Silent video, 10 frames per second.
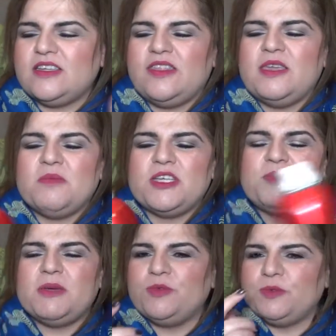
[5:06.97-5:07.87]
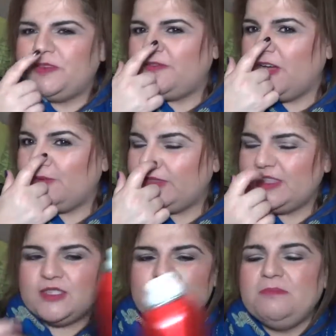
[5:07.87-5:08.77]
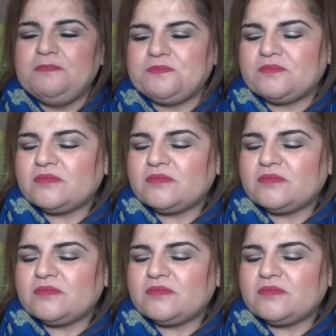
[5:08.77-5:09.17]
So I think most people will be fine with this one.